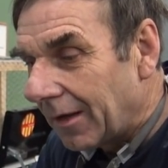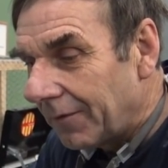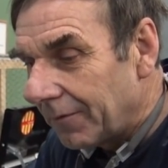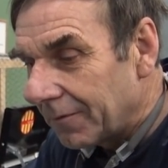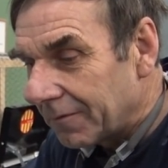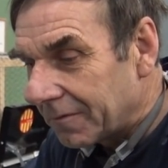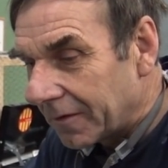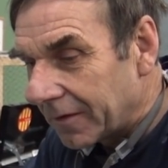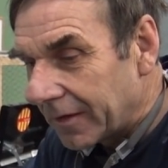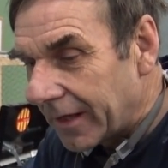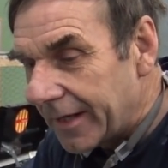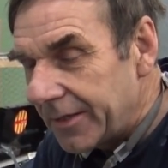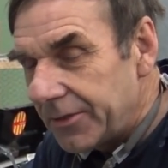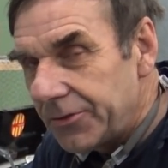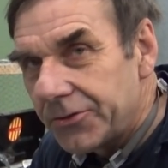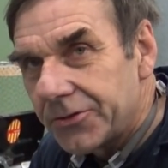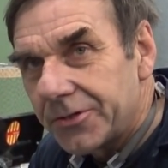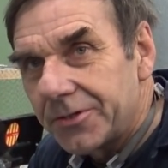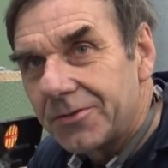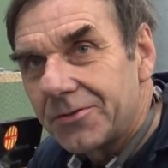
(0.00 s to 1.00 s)
For the
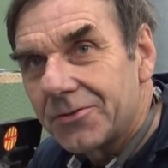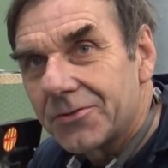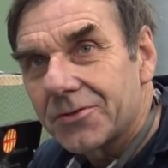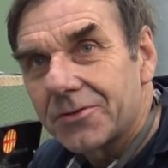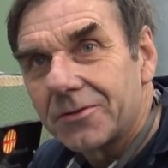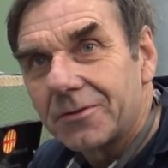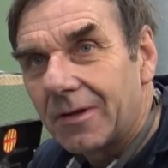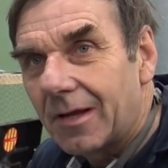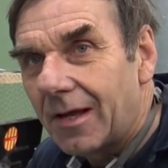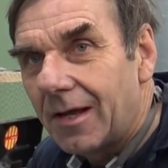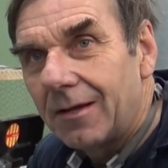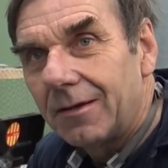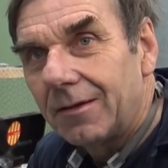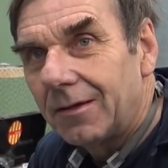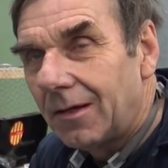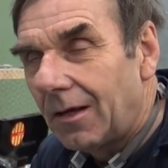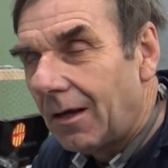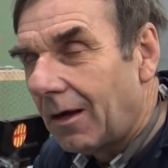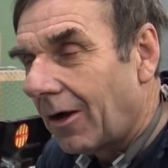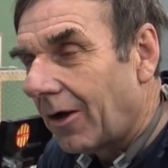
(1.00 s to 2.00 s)
engines and
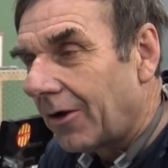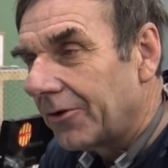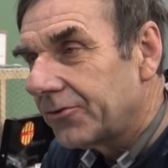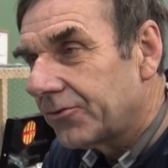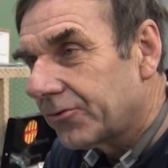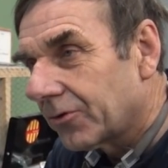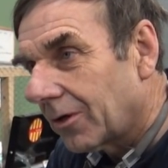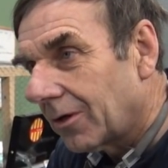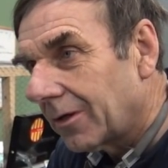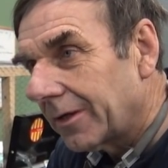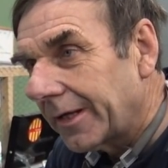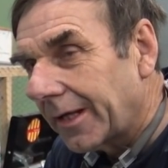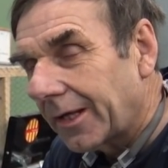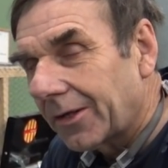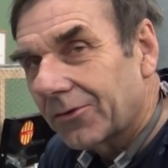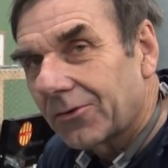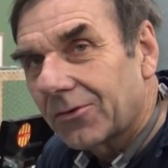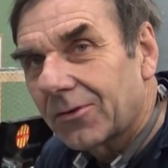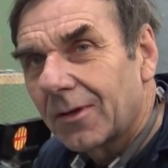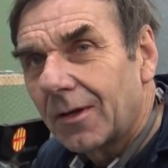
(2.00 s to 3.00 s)

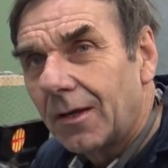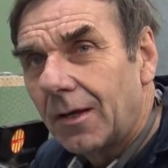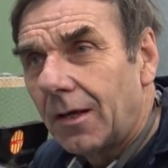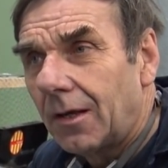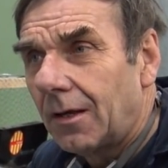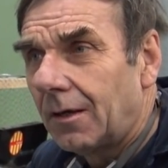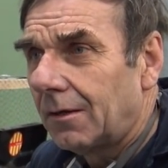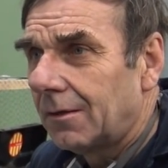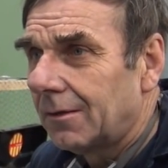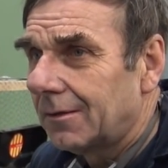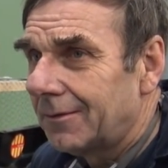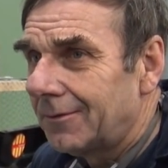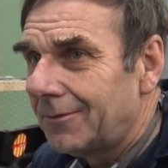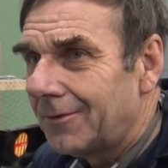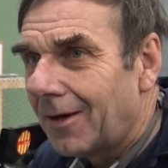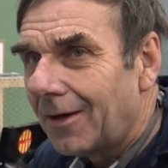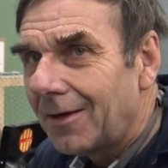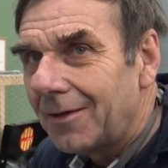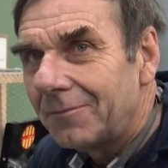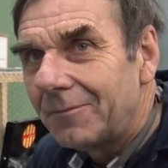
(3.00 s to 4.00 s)
hydraulics.
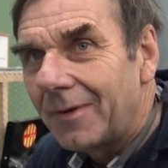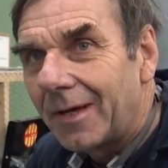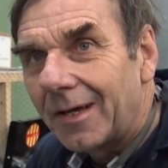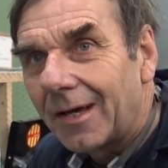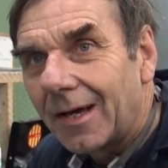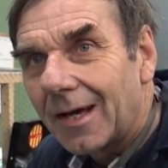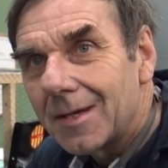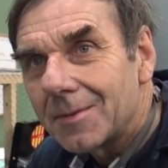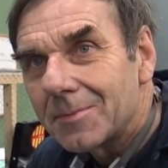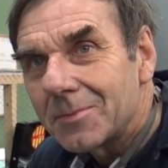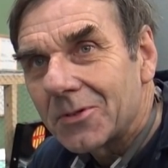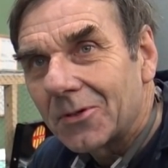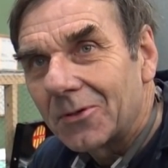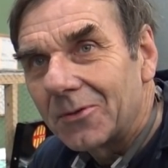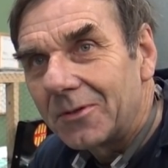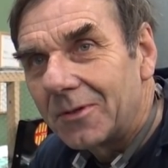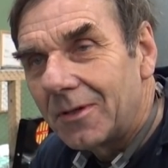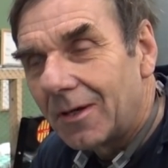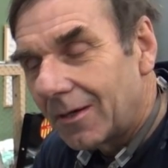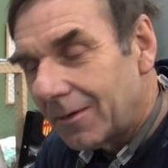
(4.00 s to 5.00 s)
Nightmare.
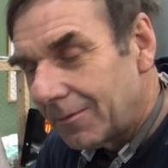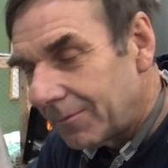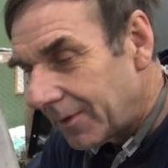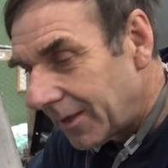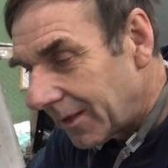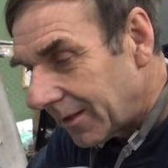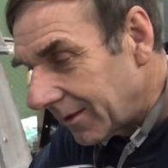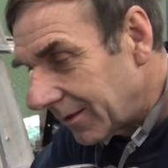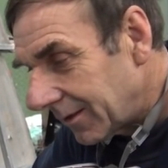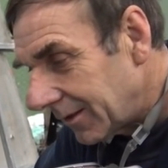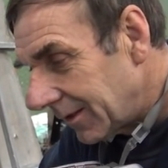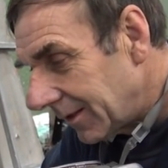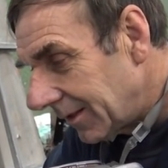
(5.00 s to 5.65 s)
Nightmare.